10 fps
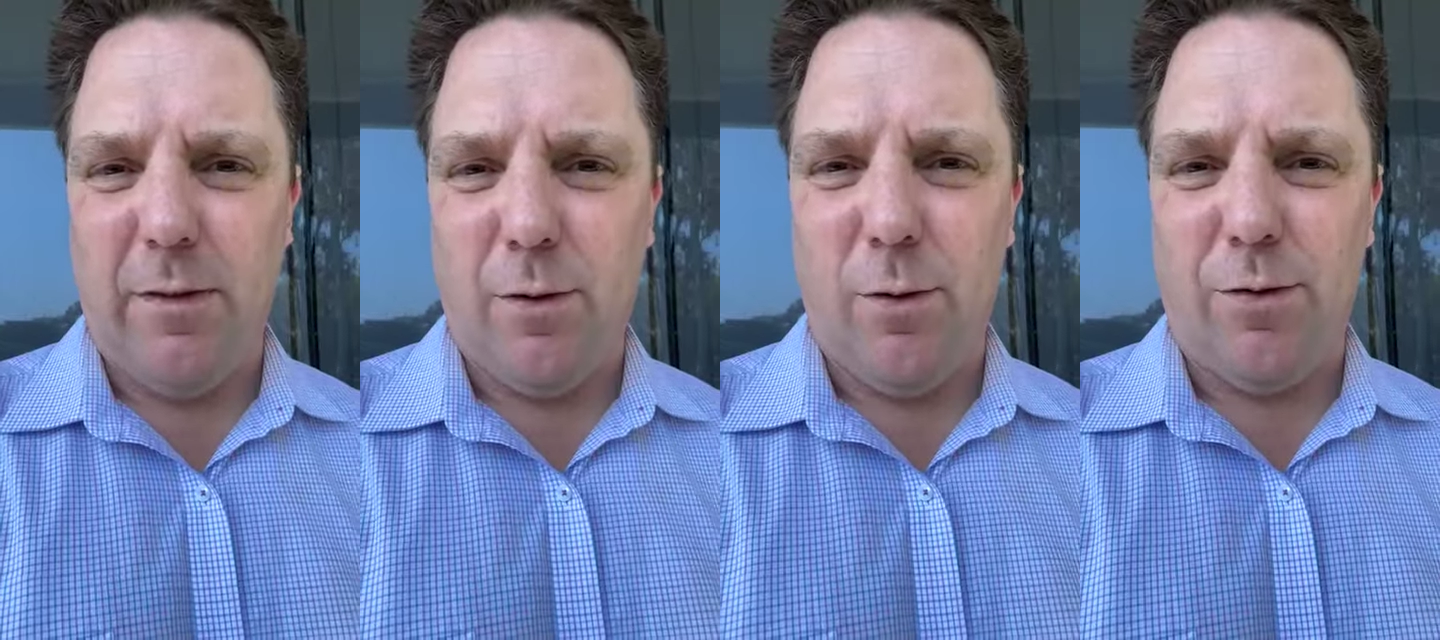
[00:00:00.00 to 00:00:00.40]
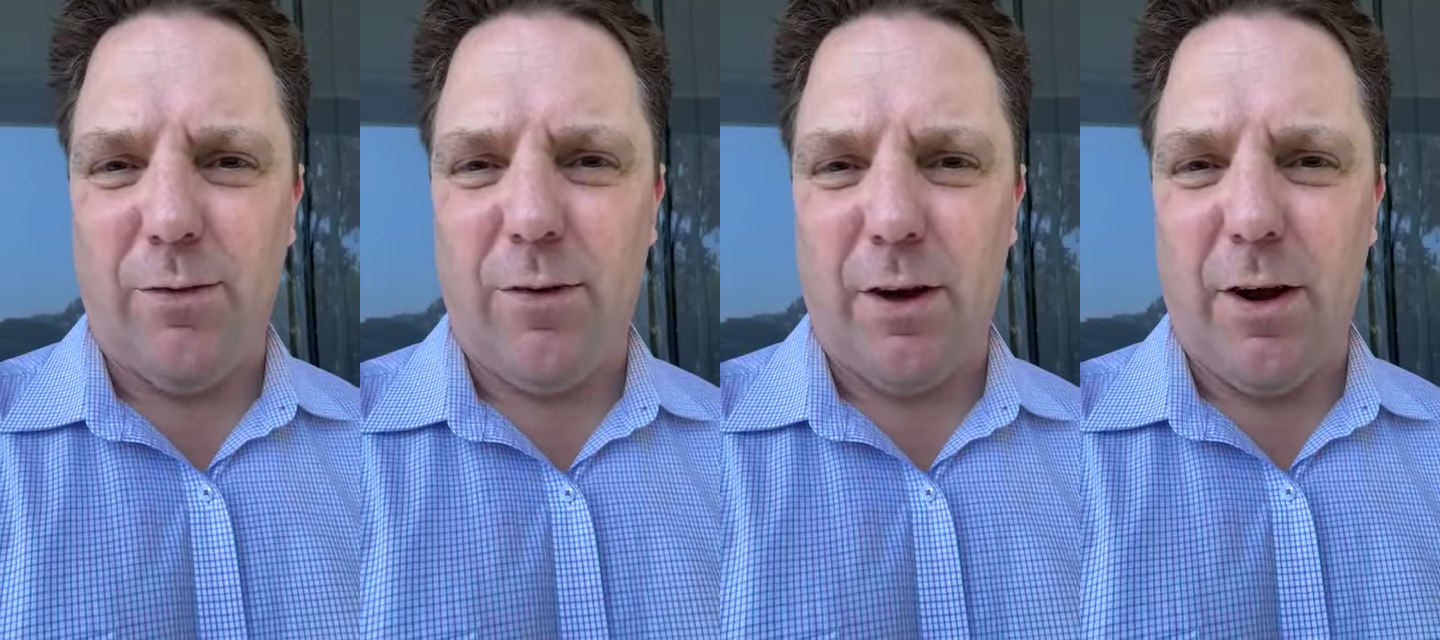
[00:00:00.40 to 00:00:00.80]
the
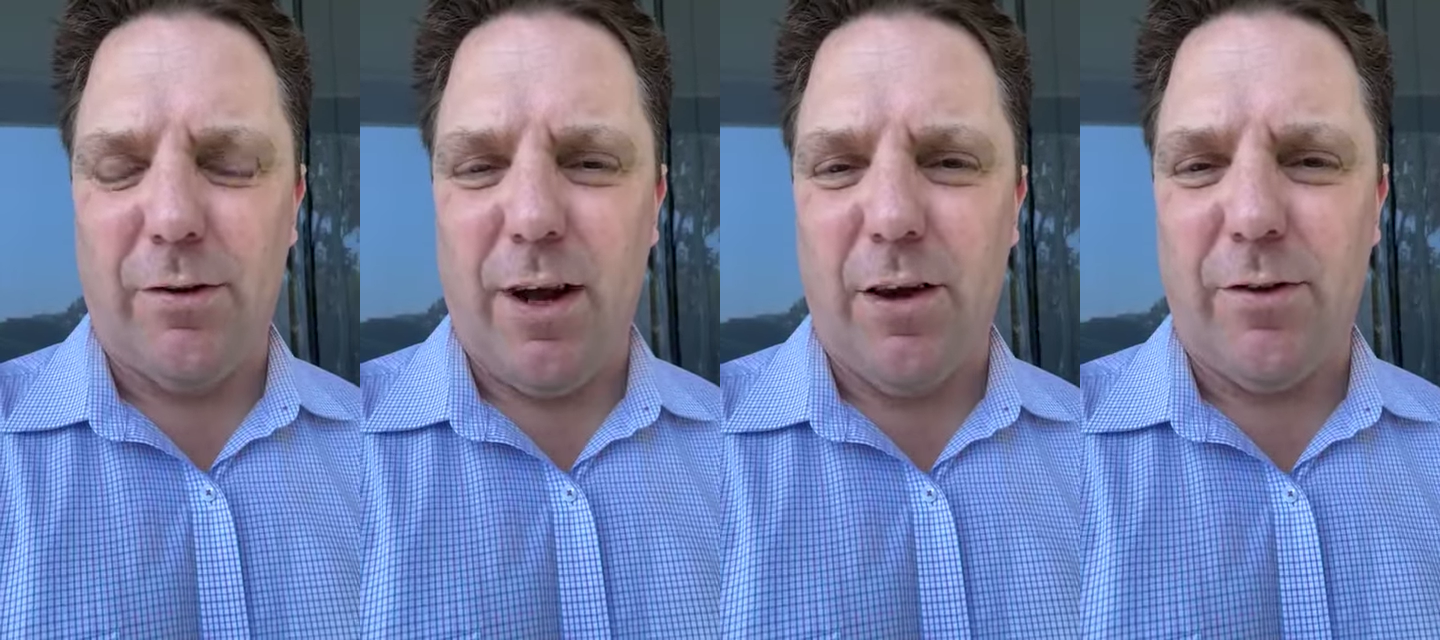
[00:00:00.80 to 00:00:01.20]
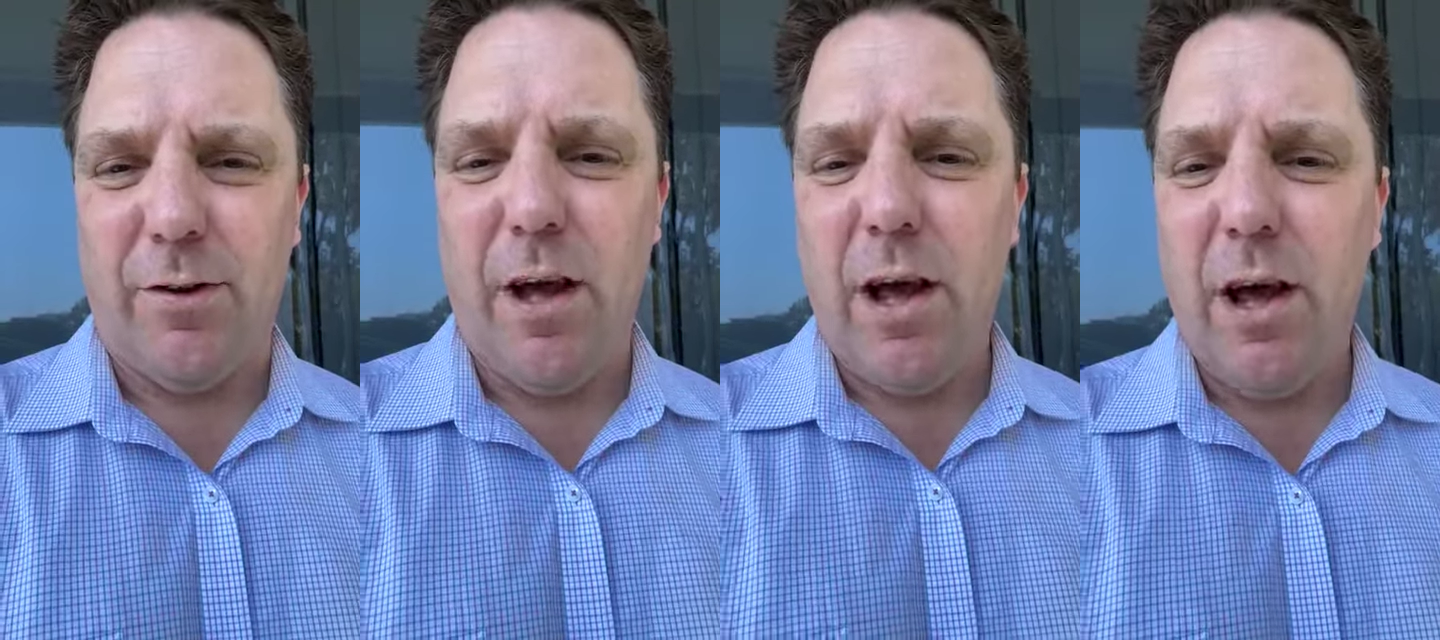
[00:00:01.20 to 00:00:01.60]
course of the
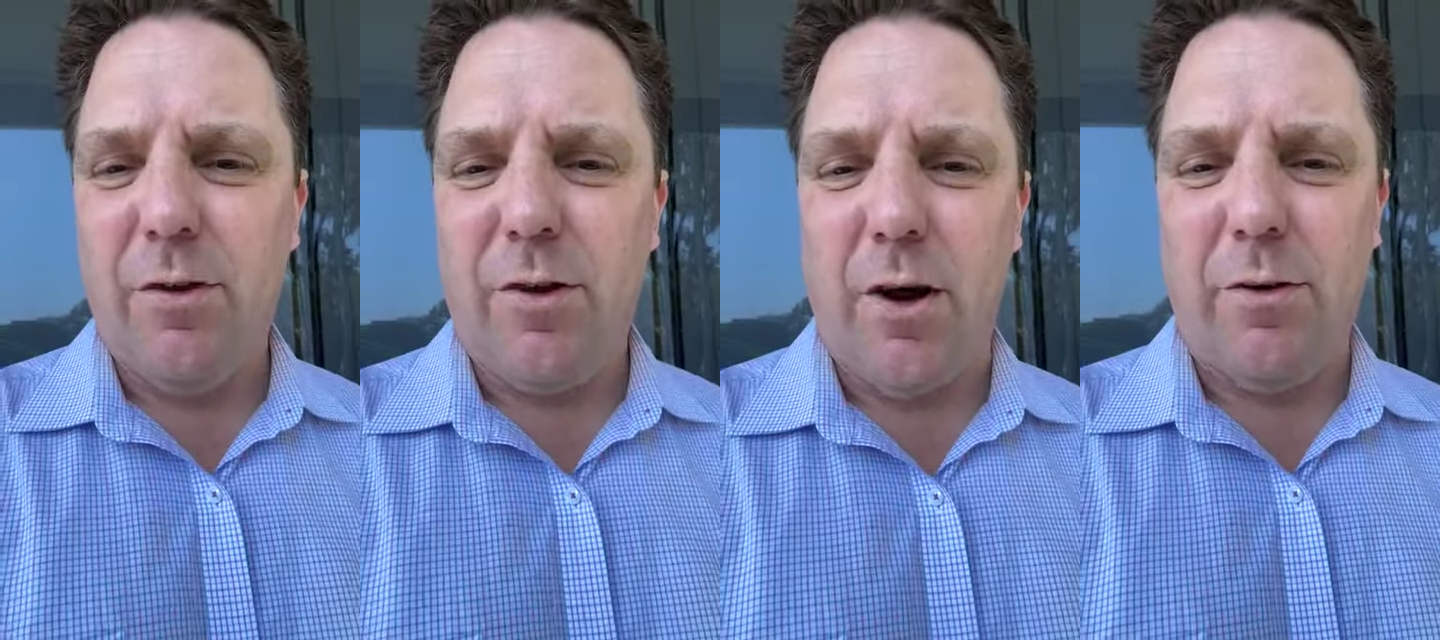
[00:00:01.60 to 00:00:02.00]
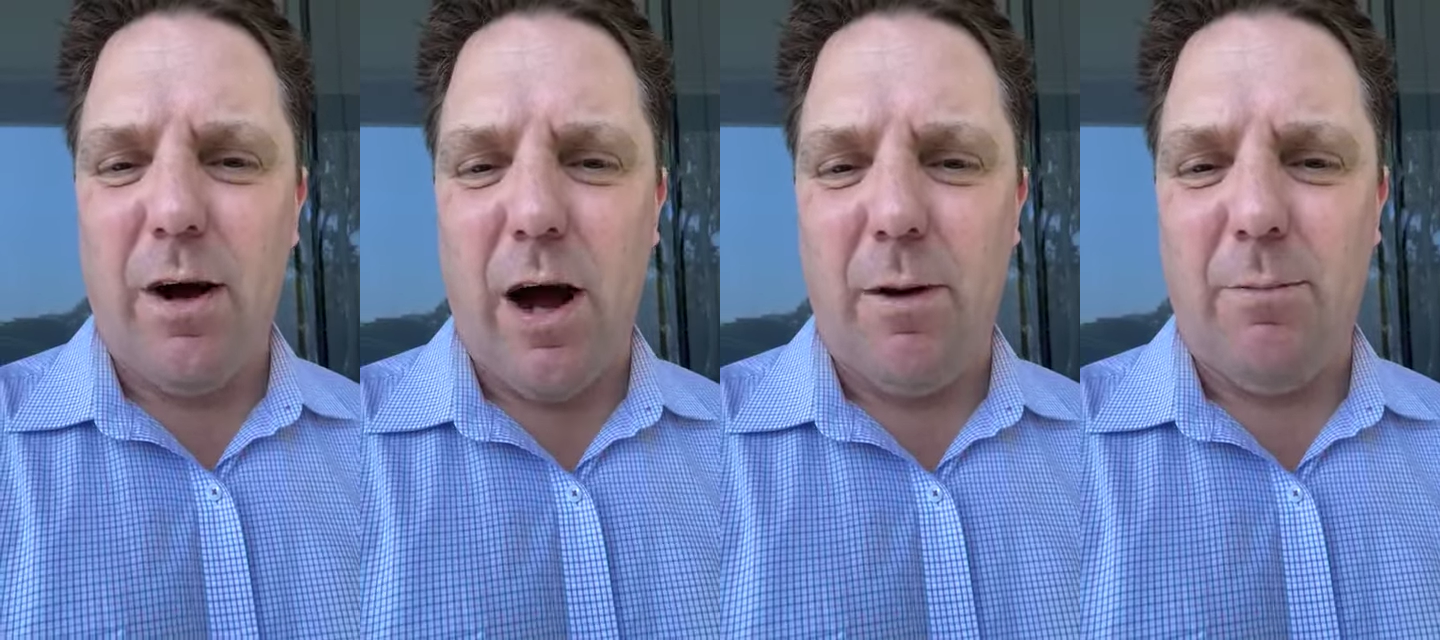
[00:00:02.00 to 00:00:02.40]
negotiation. So